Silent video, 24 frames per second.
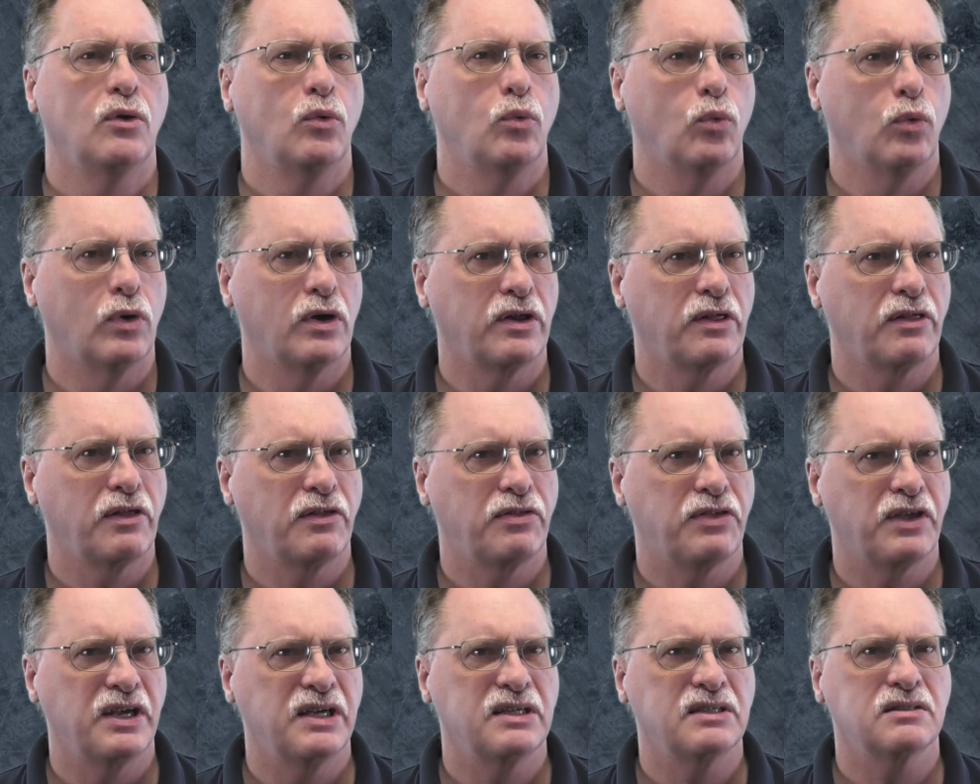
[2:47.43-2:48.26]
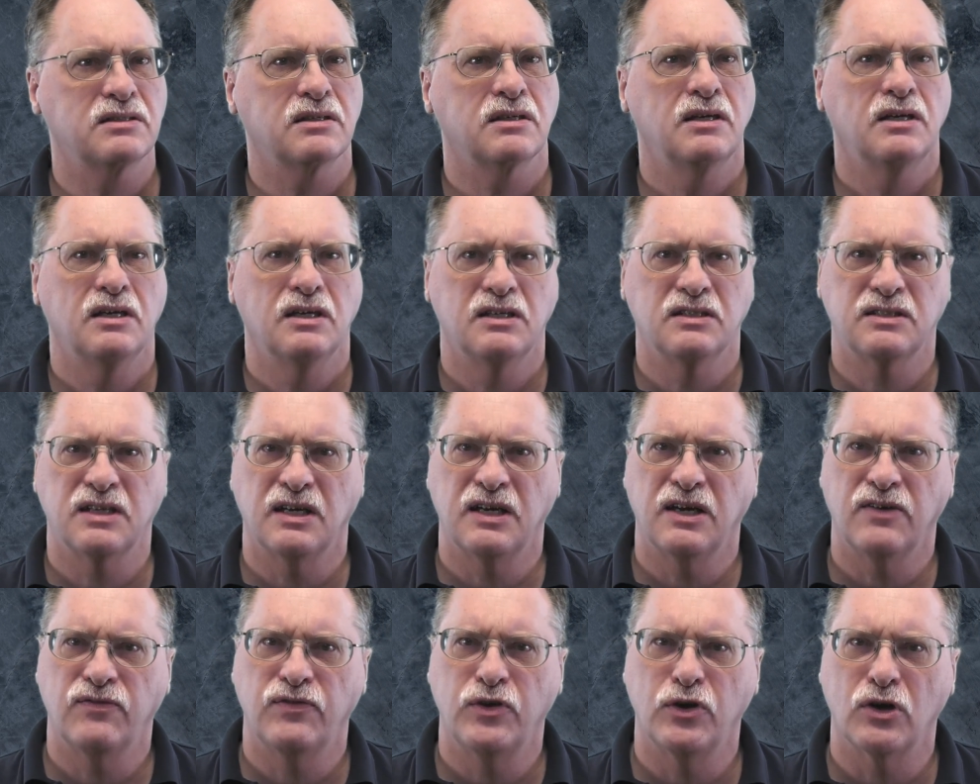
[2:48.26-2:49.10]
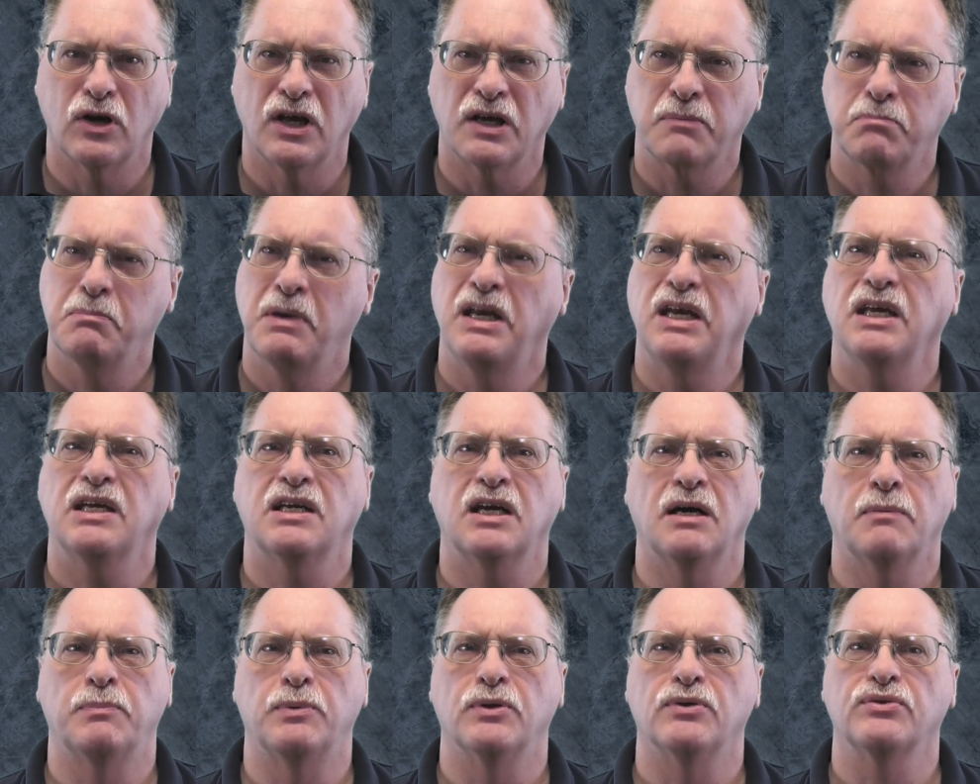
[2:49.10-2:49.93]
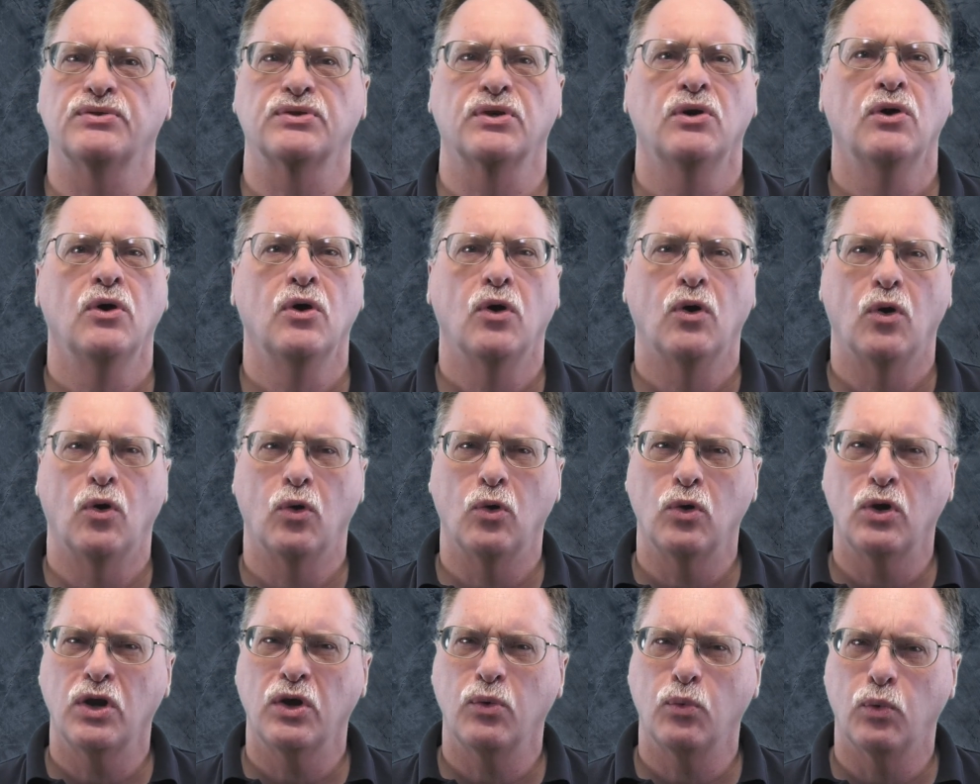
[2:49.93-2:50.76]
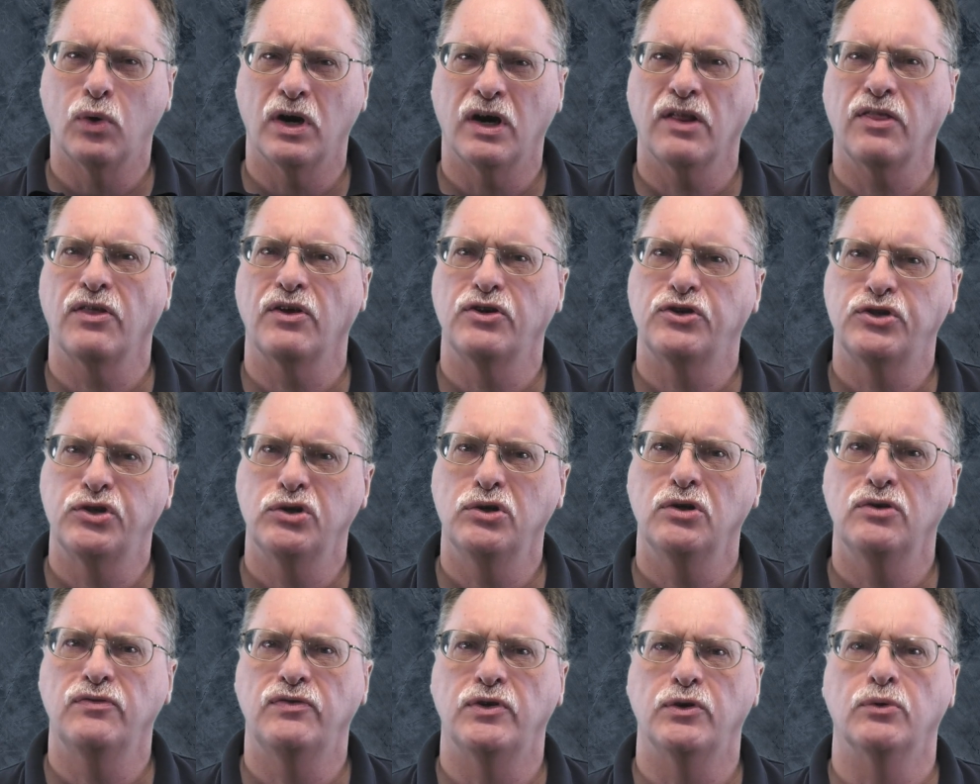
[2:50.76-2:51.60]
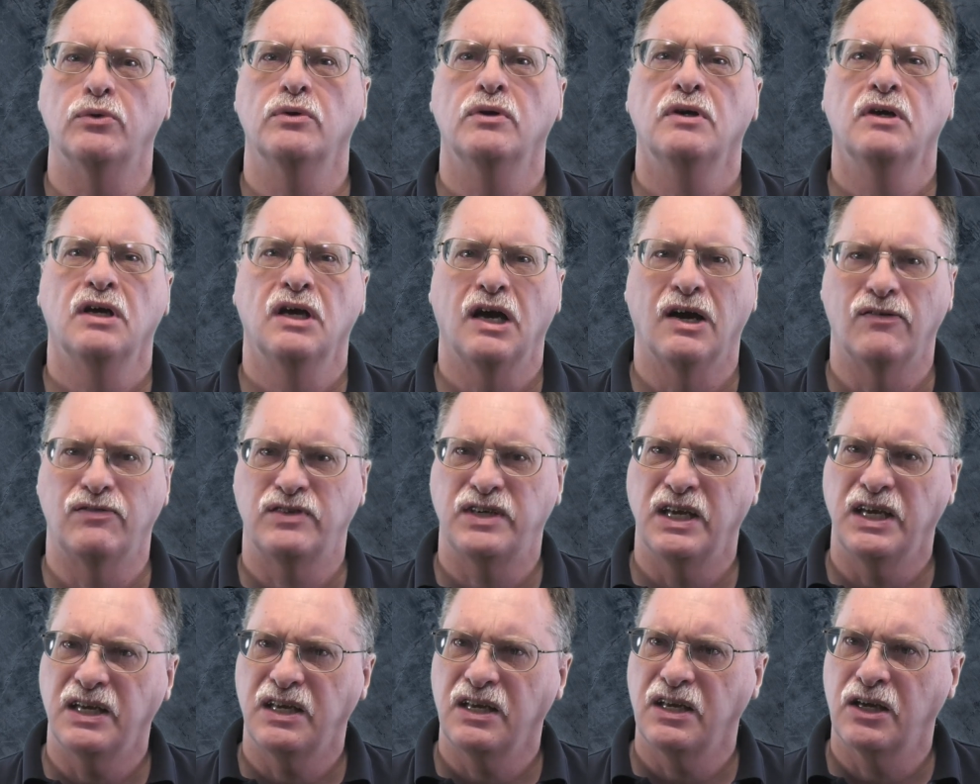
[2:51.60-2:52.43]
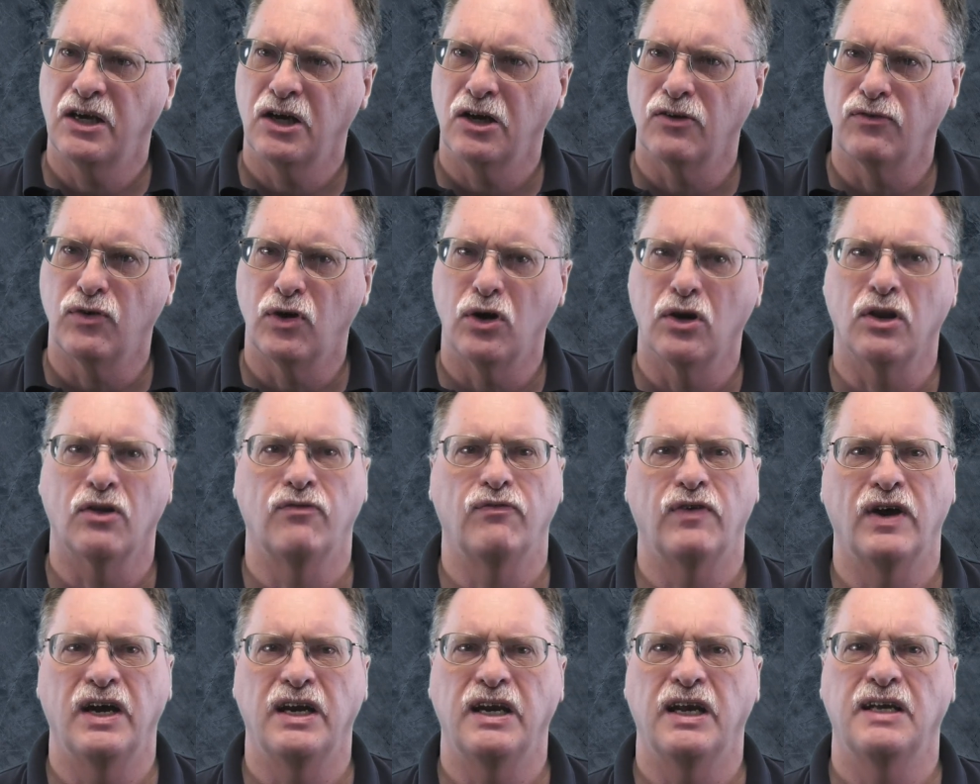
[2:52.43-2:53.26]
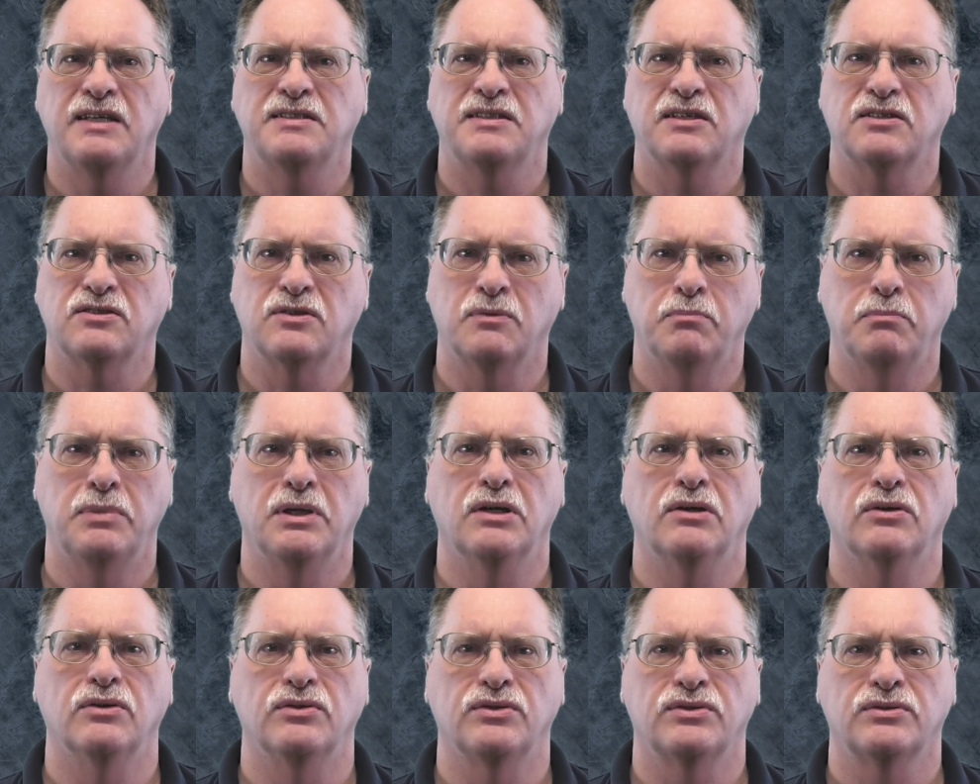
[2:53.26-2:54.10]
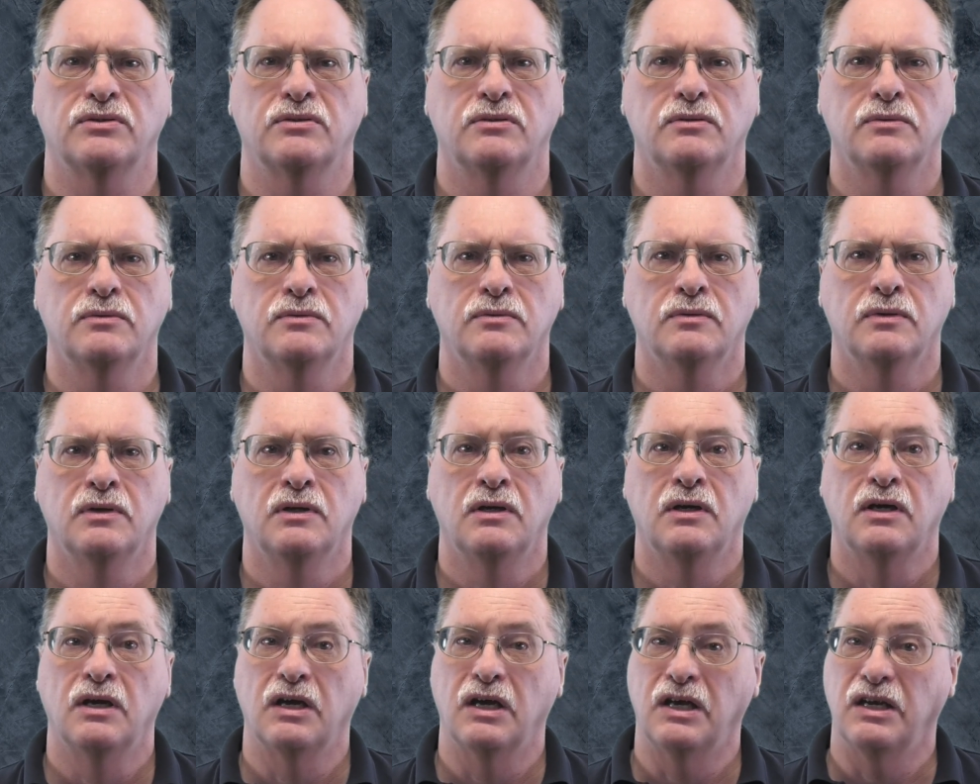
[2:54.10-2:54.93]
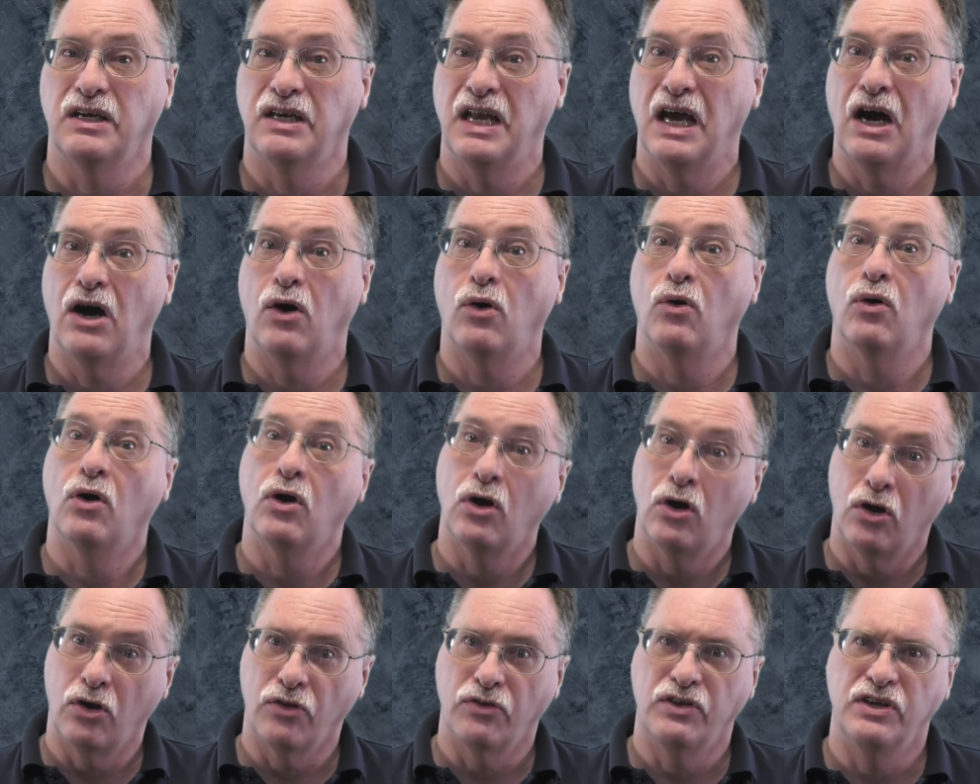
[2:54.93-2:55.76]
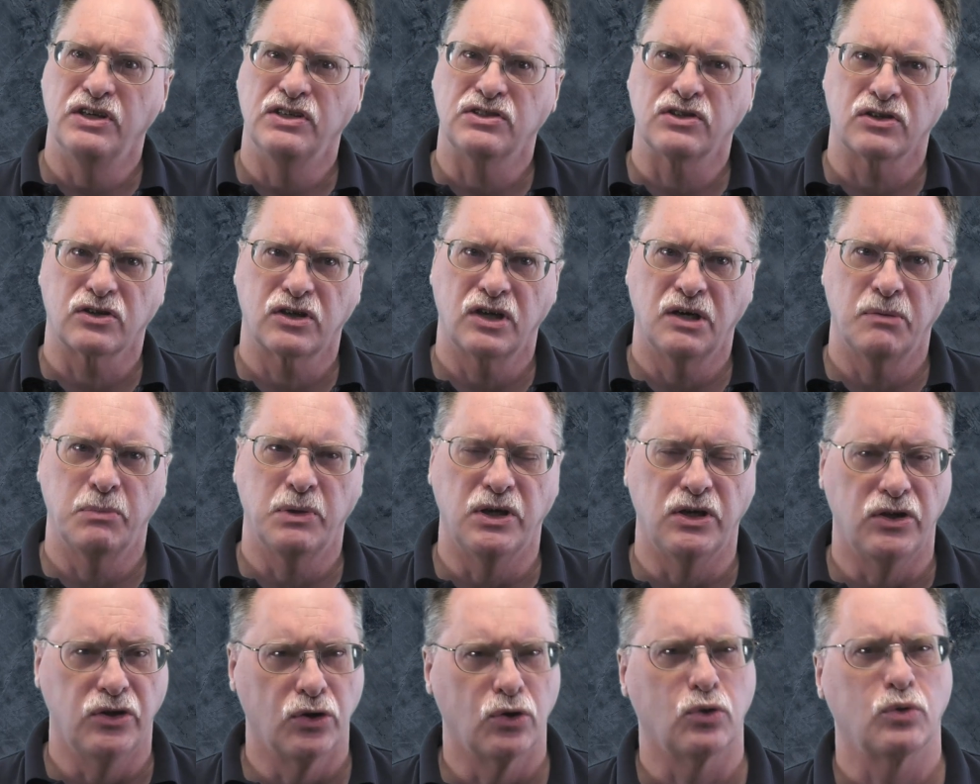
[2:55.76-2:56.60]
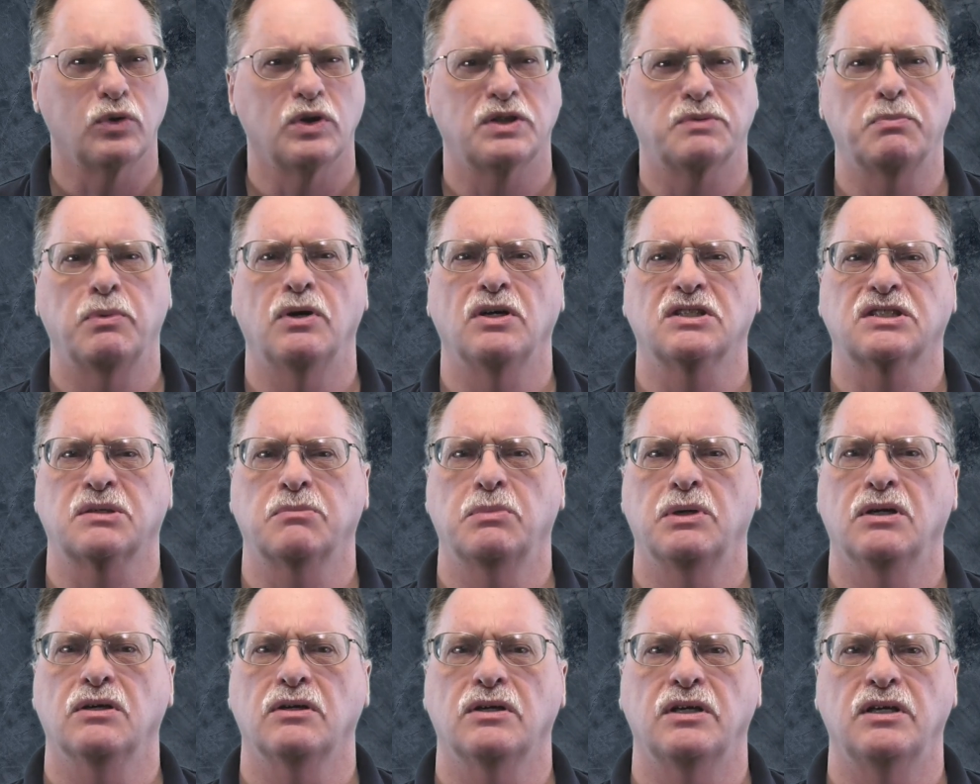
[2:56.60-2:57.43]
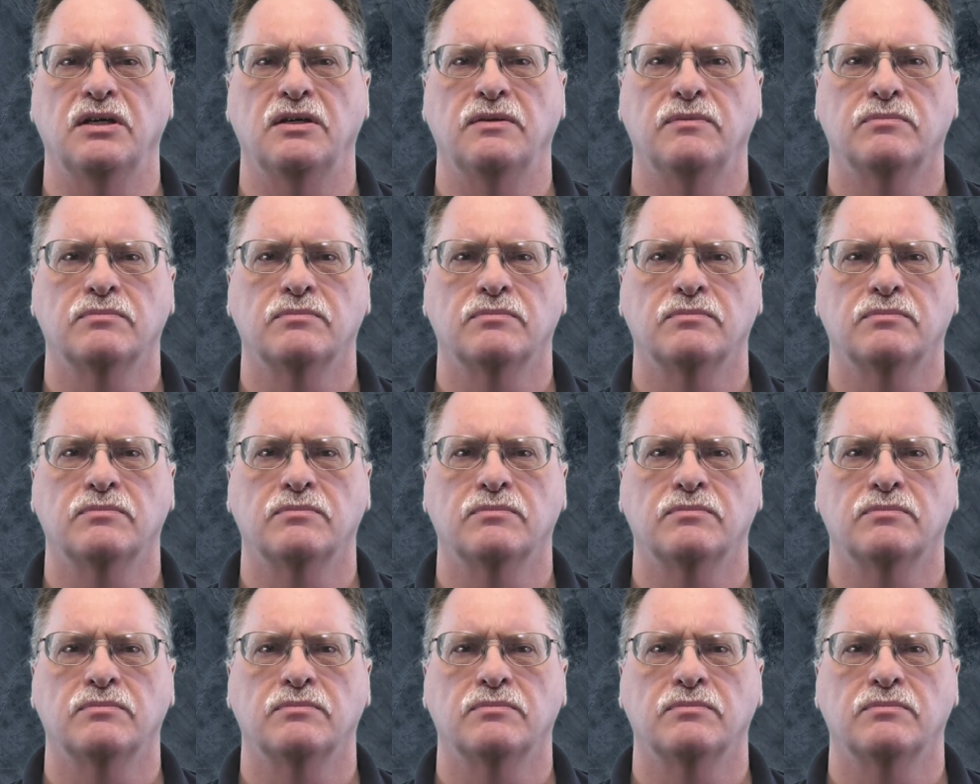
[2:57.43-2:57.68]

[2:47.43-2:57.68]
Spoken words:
One of the things is that if you're like many couples, only one of the 2 of you have taken care of all the finances and bills. And now all these are going to be your responsibility.